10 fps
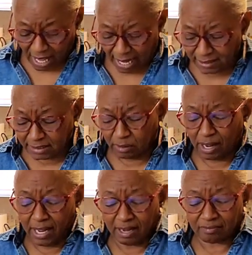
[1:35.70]
And so
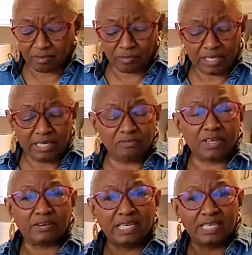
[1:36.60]
I have three
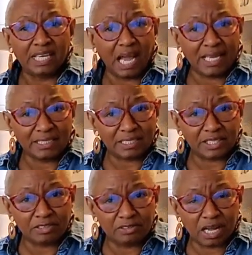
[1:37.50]
very nice
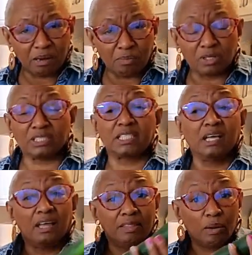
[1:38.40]
cucumbers
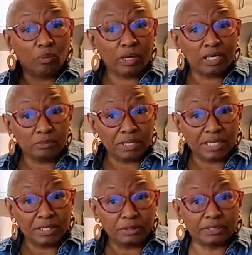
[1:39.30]
that we're going to be
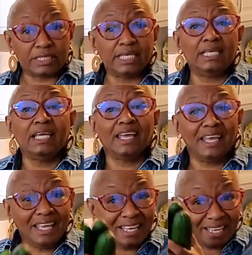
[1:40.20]
using
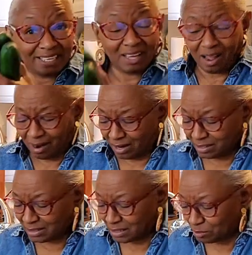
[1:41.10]
in
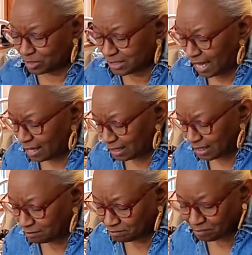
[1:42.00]
our summer salad.
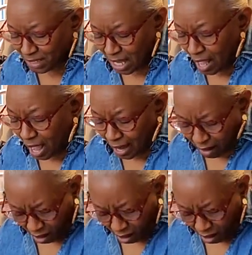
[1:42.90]
I